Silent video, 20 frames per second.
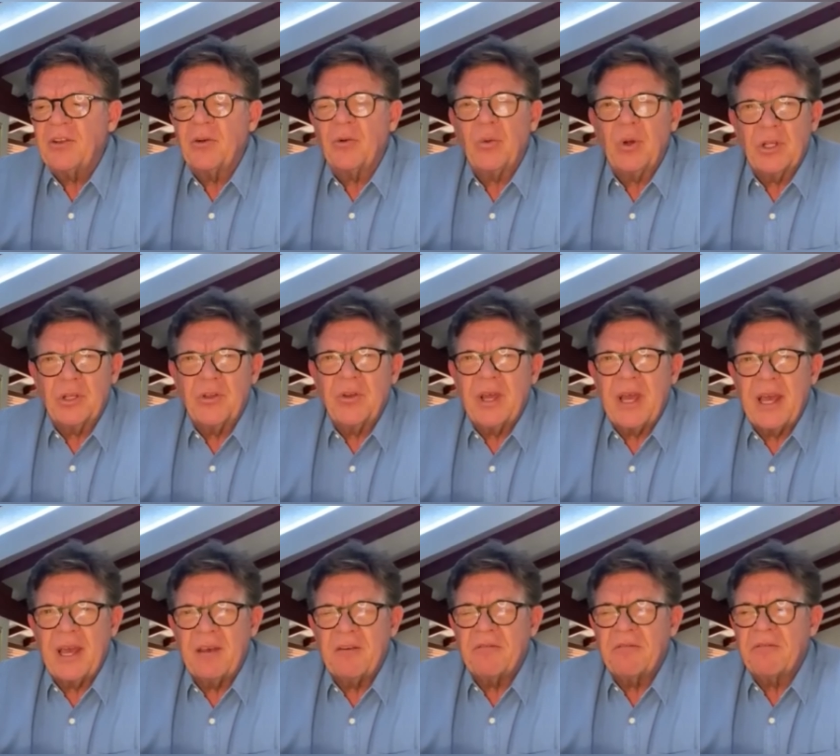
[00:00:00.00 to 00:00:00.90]
on what you
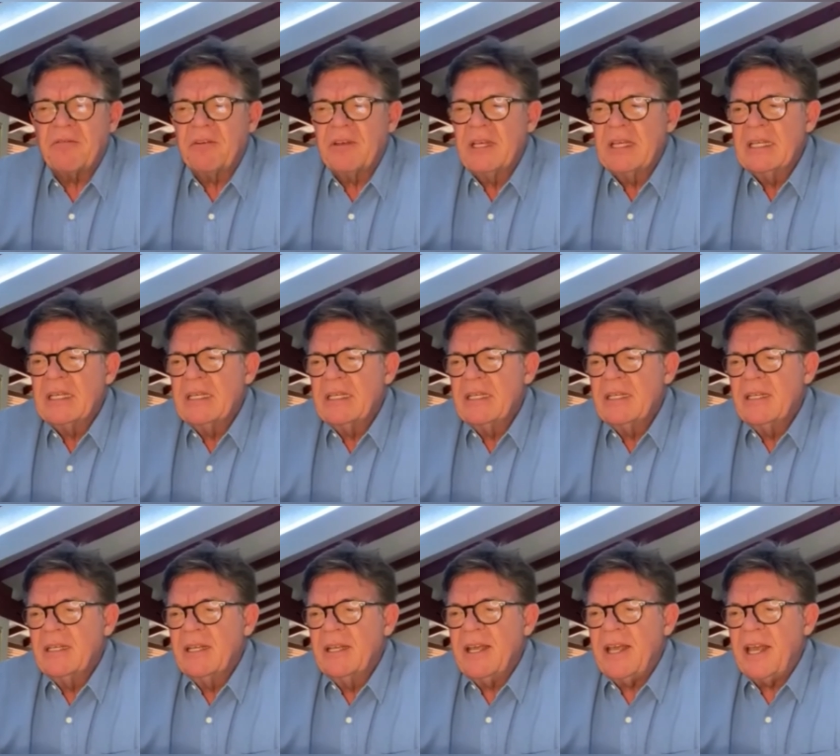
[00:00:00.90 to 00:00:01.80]
have.
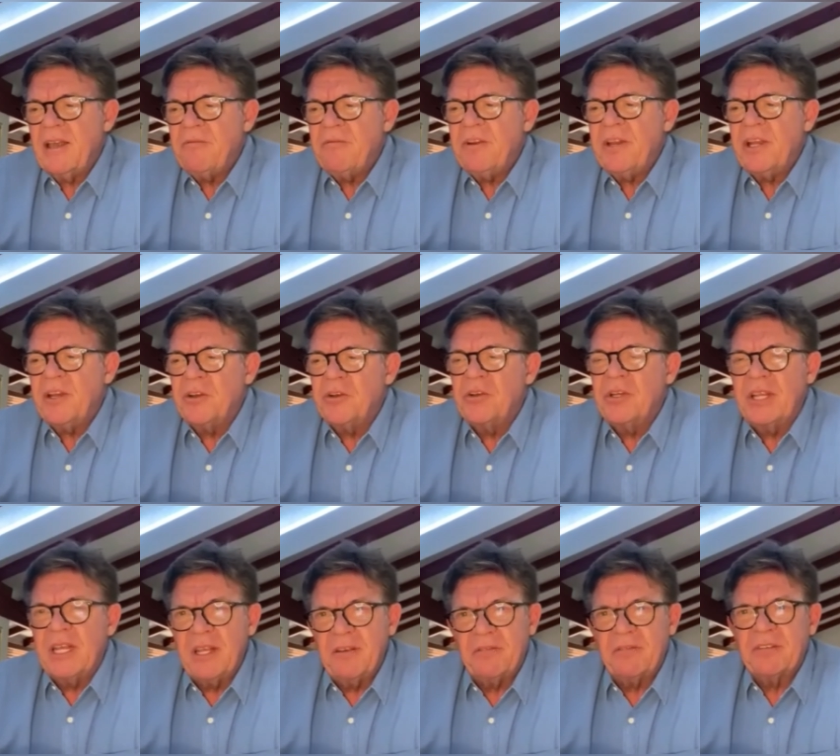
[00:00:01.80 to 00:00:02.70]
Every good
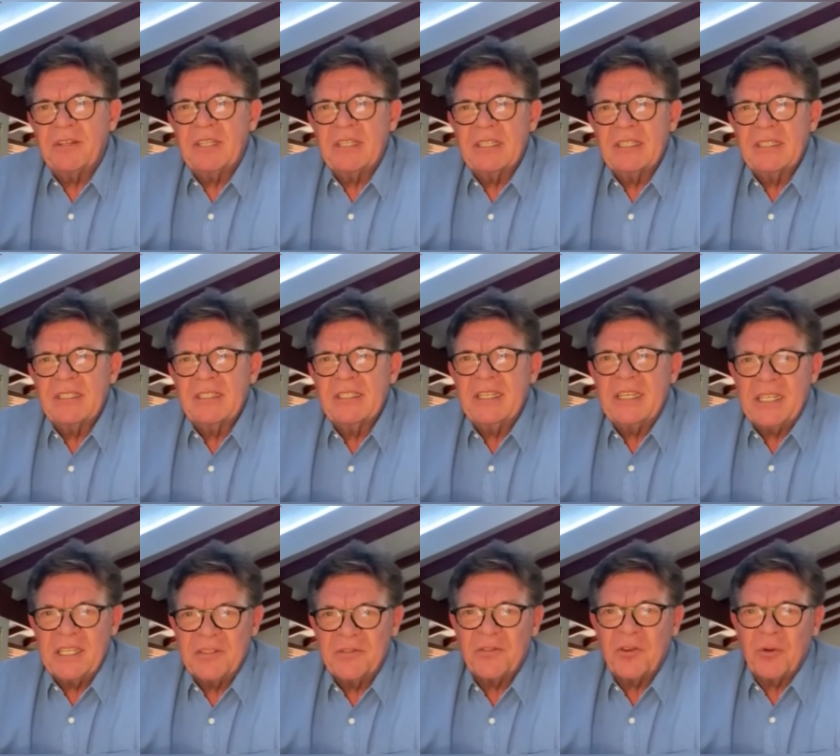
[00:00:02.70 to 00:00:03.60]
gift
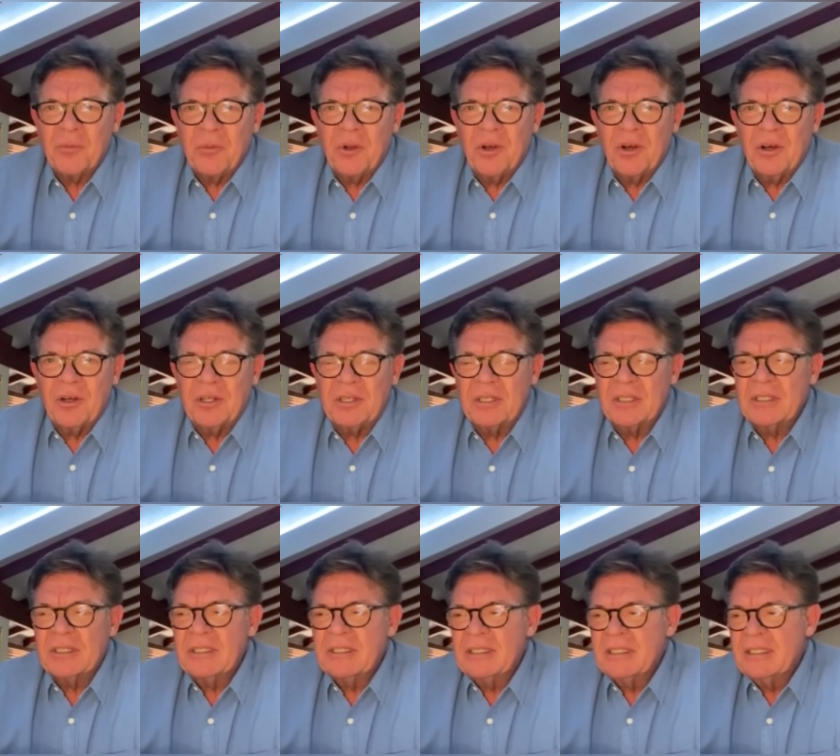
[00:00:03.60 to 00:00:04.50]
is from God.
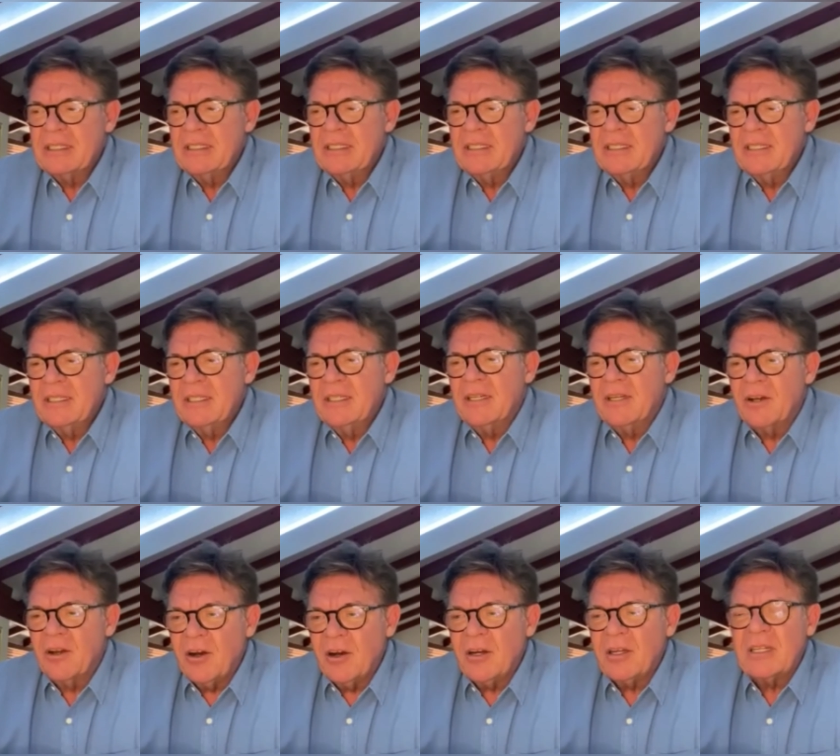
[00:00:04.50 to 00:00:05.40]

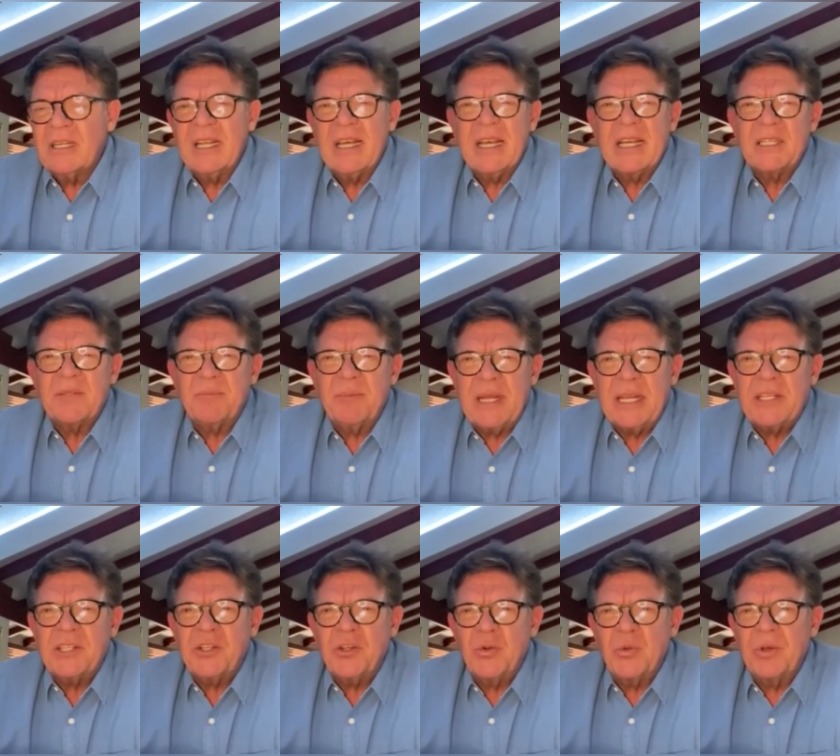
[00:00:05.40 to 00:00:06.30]
God has
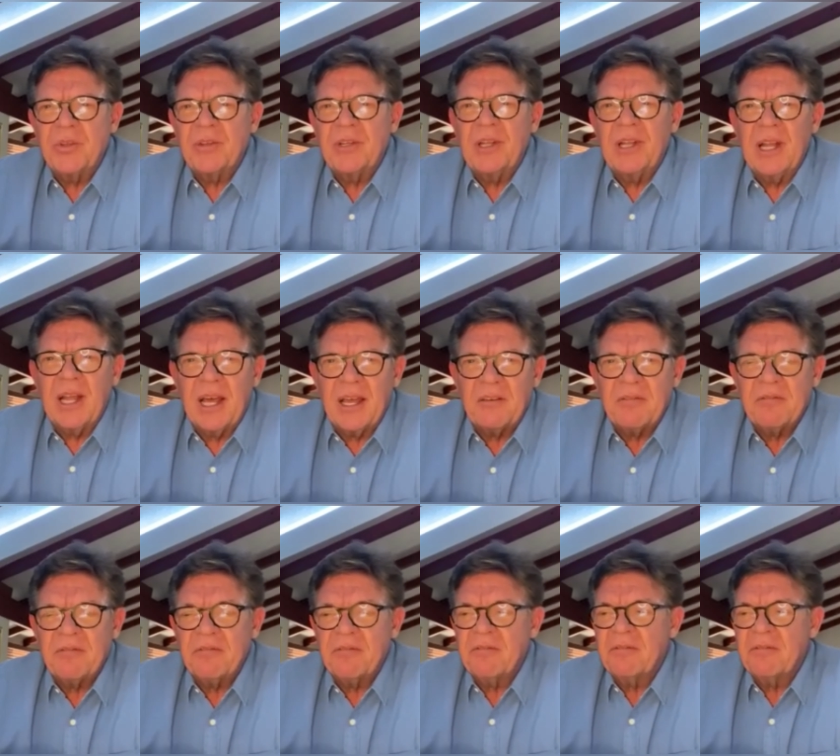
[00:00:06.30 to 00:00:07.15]
blessed you with life,